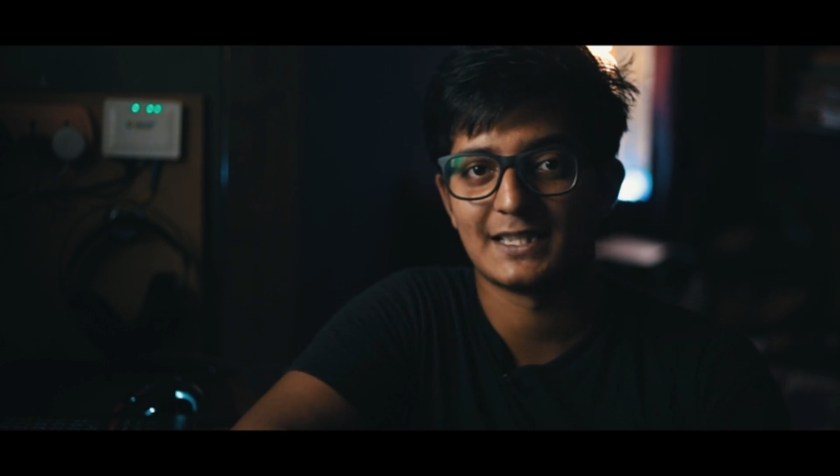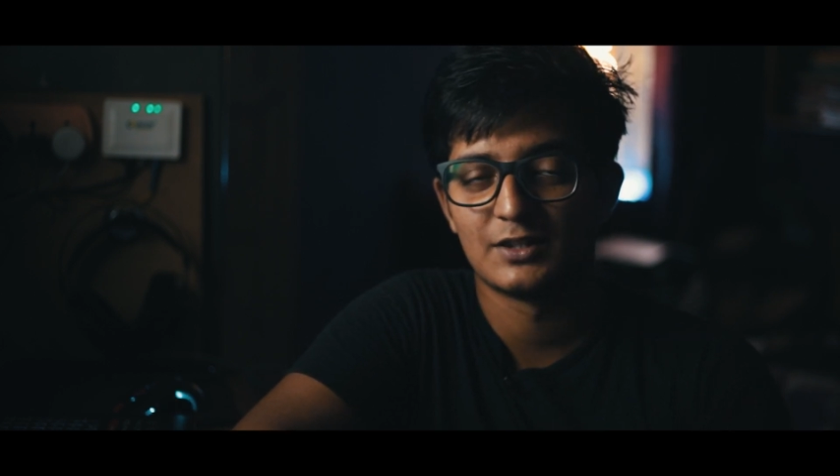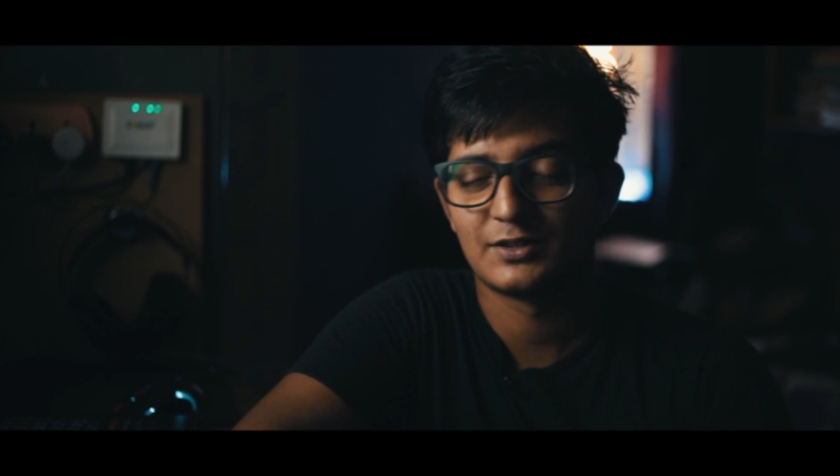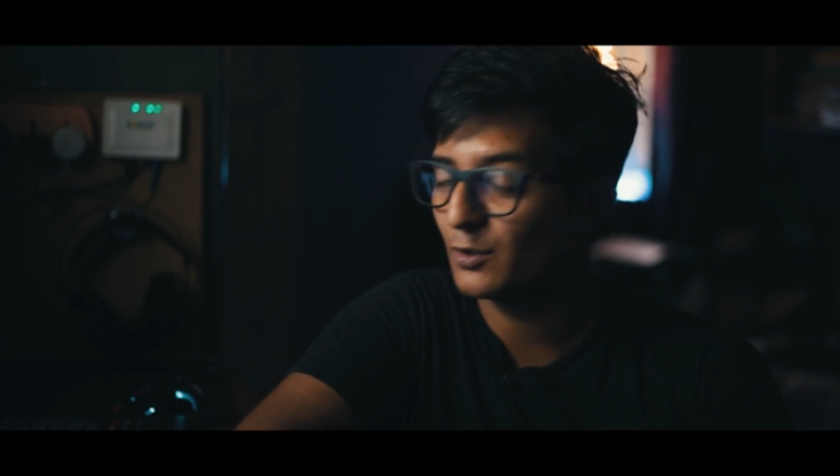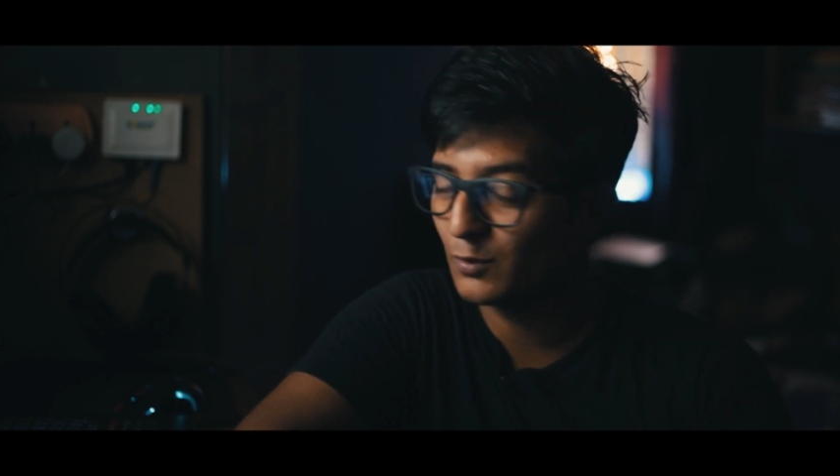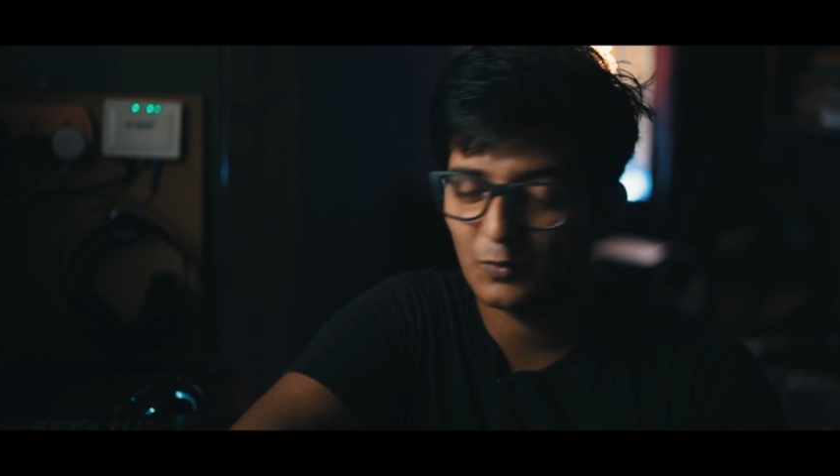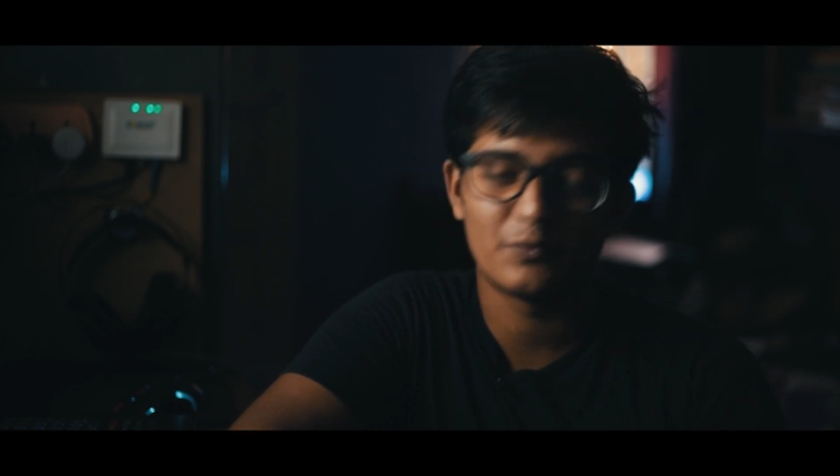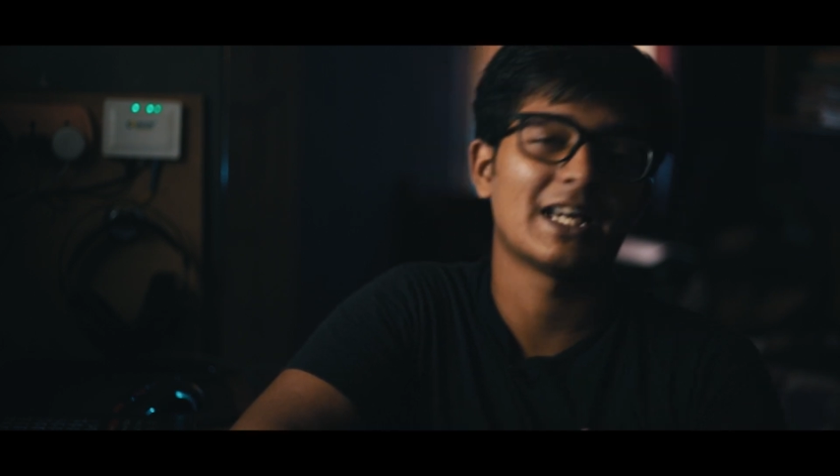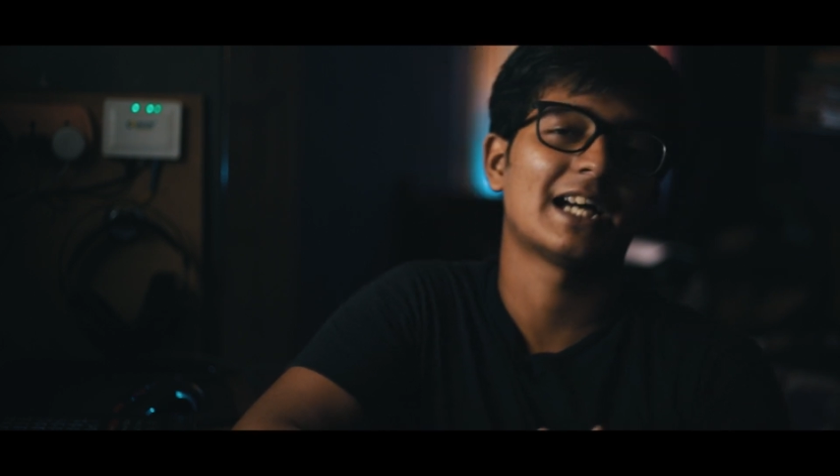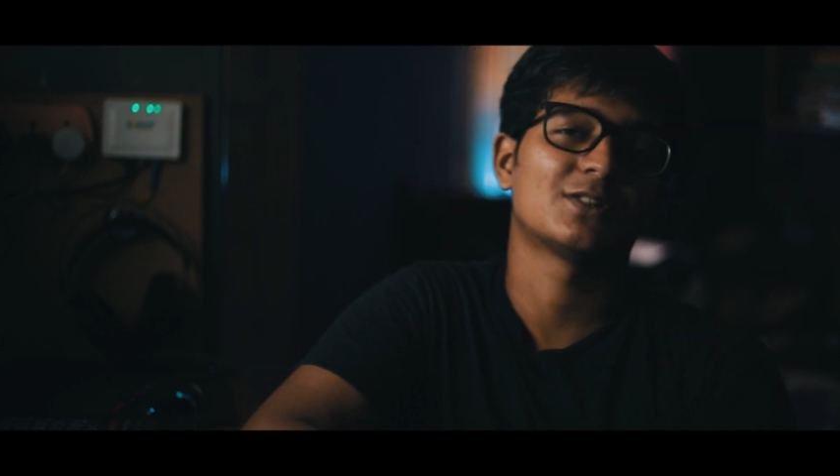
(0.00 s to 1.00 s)
So
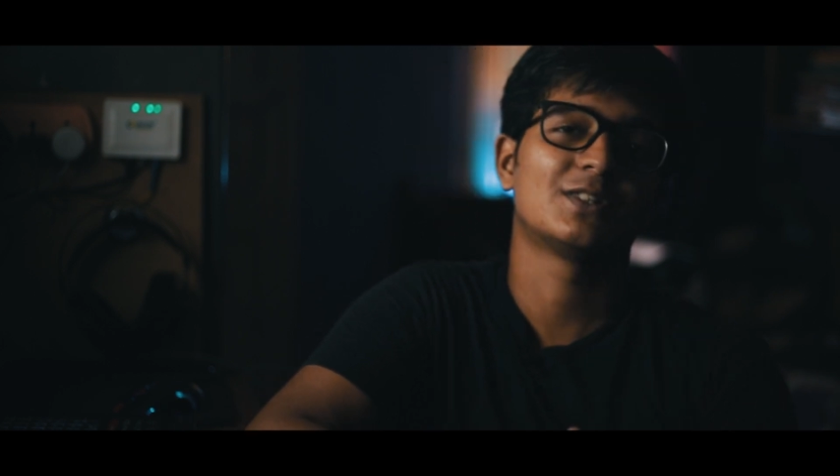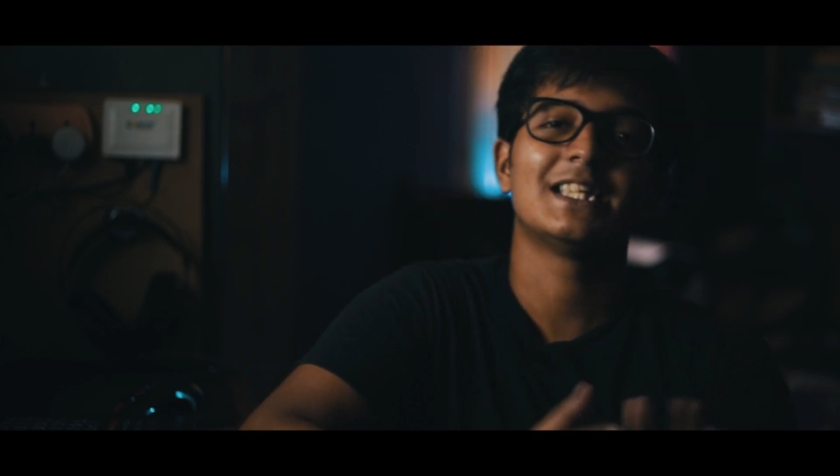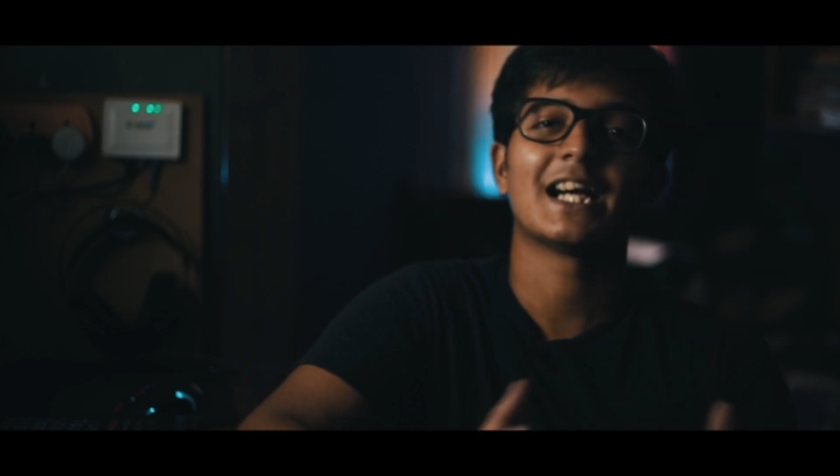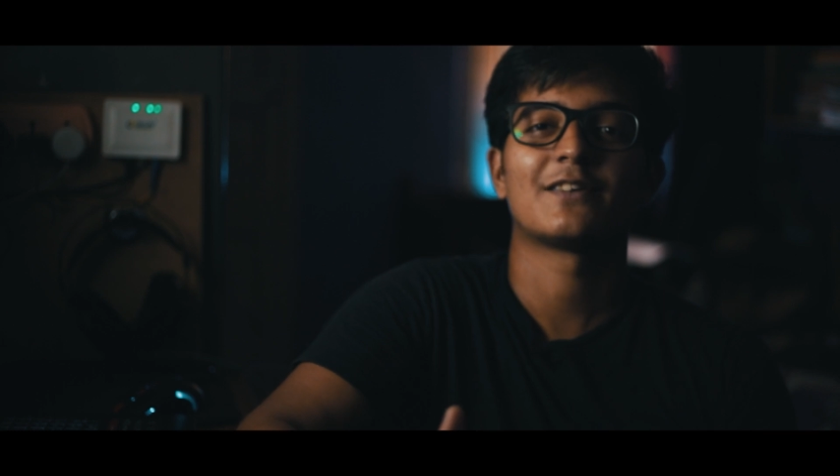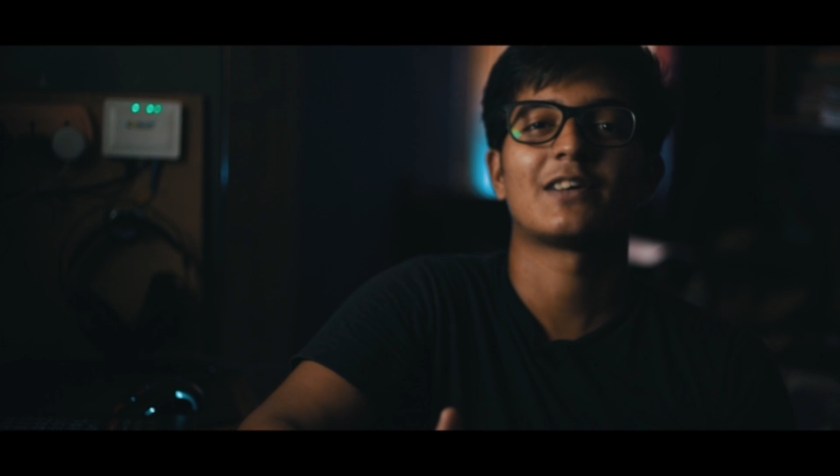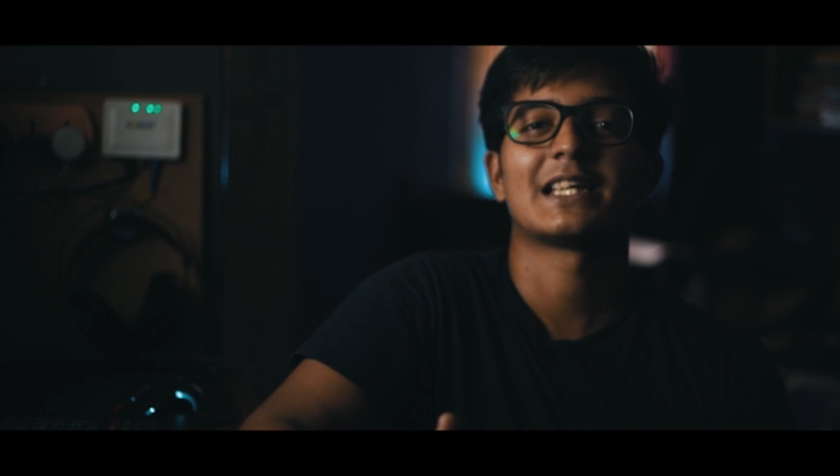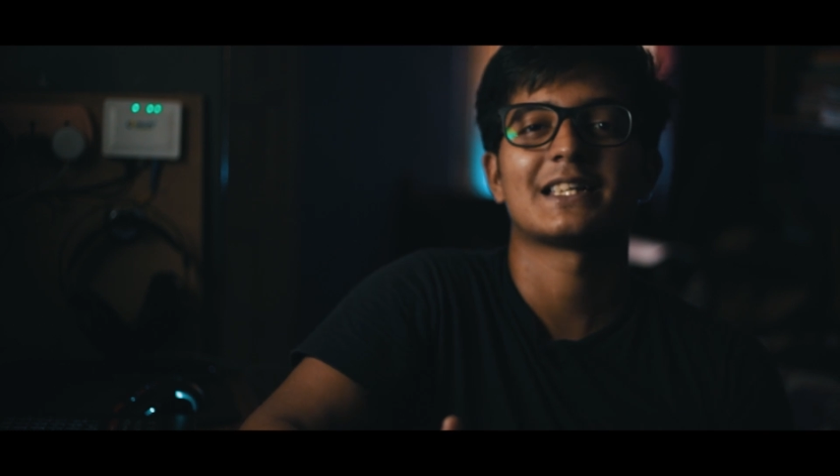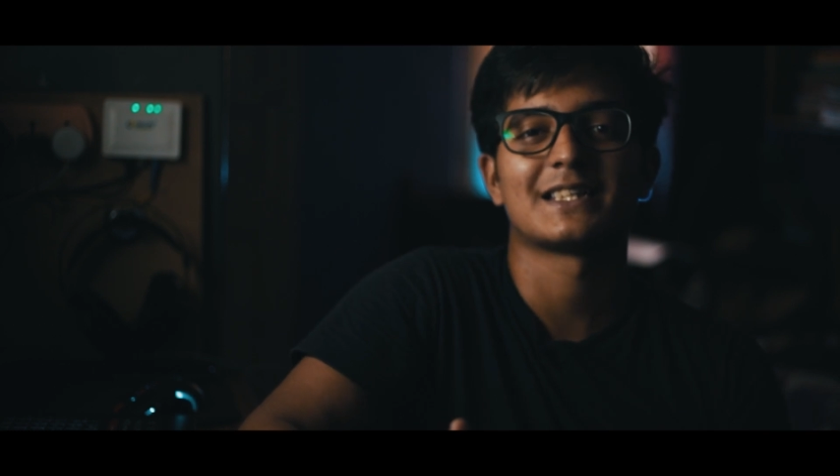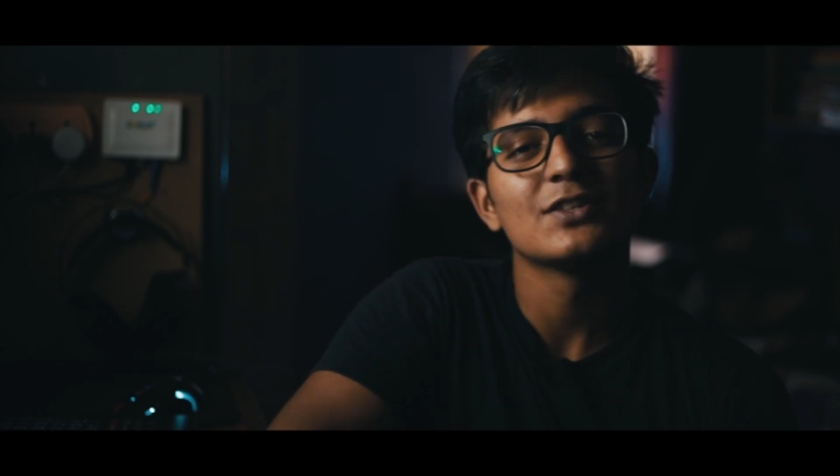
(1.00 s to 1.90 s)
we had to DIY it.